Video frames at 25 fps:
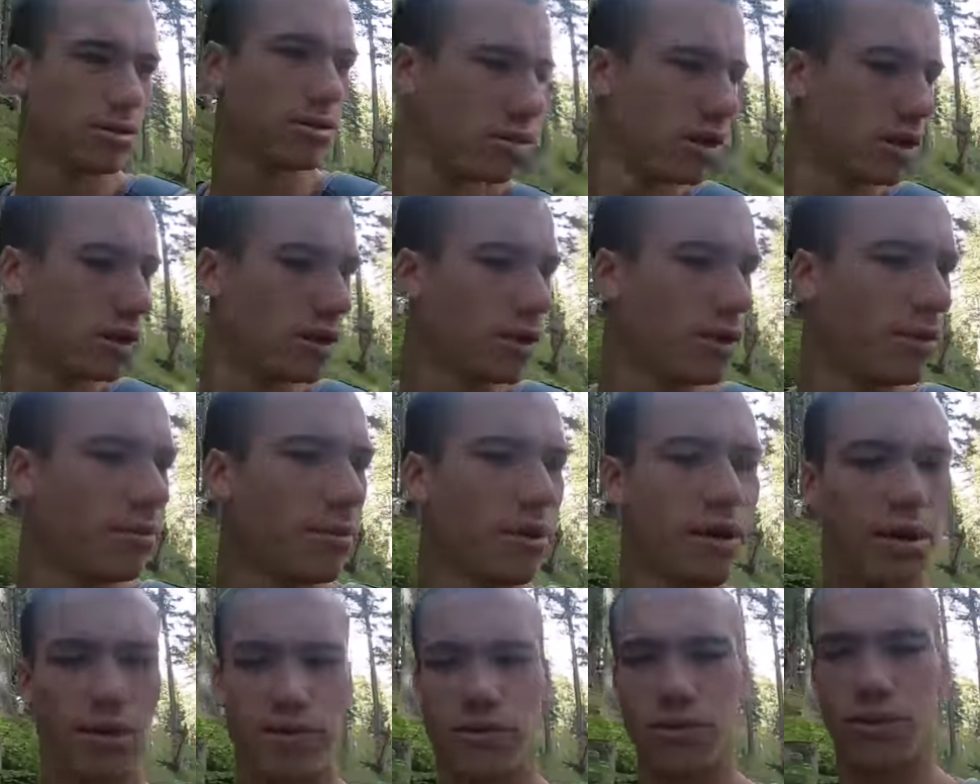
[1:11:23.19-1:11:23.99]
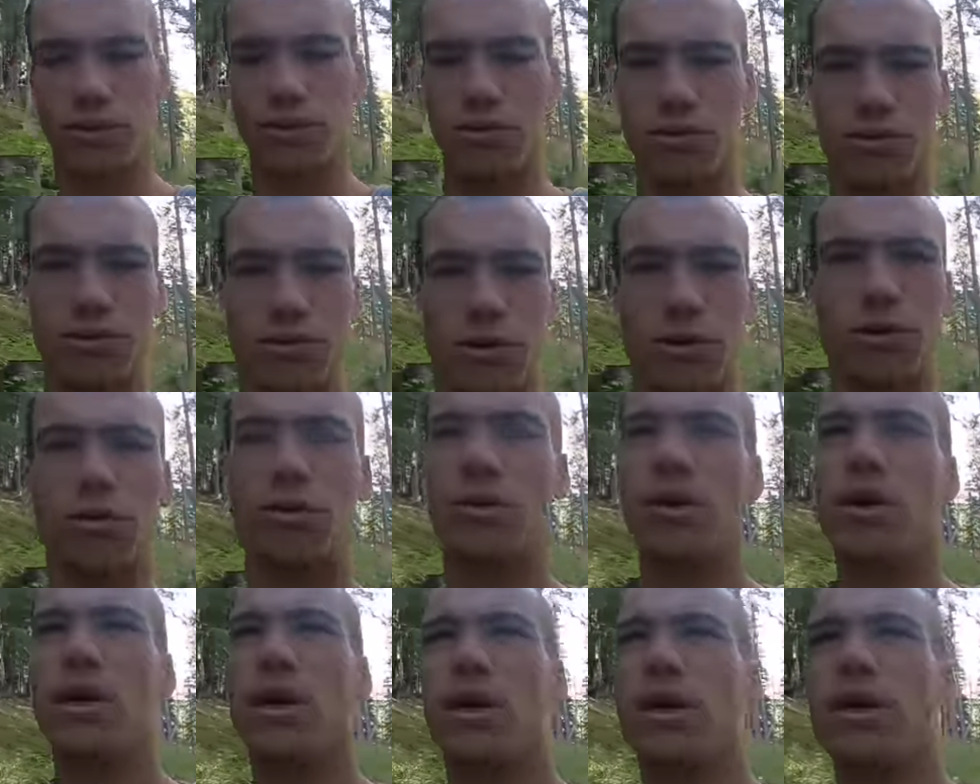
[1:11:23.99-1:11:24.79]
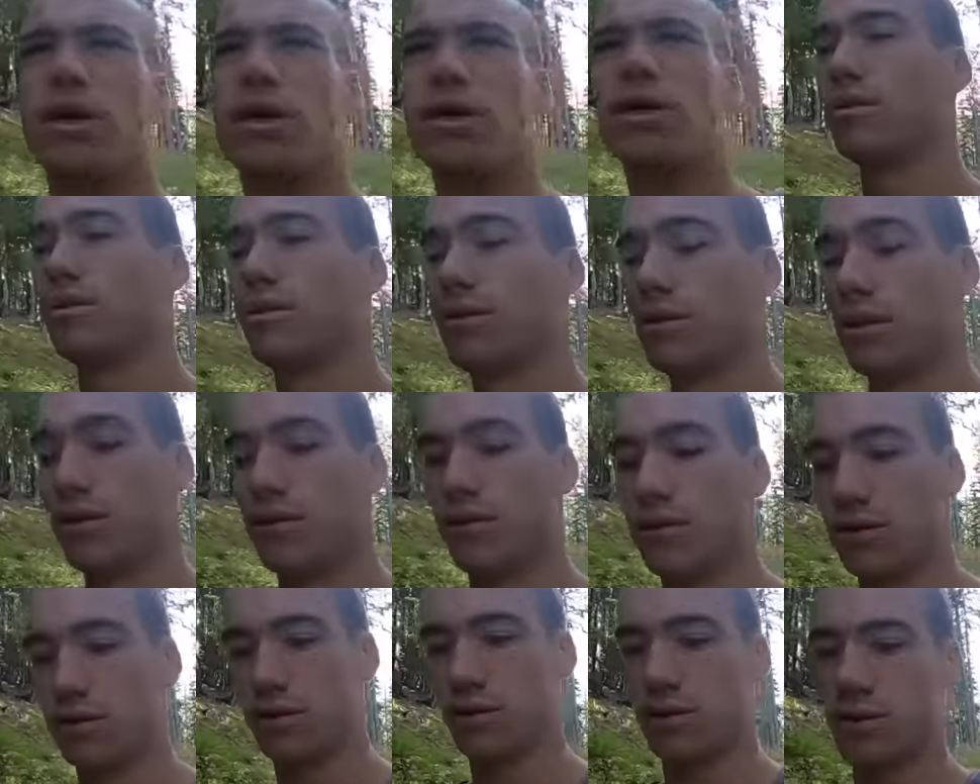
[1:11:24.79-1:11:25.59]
I may have gone the wrong way. I've got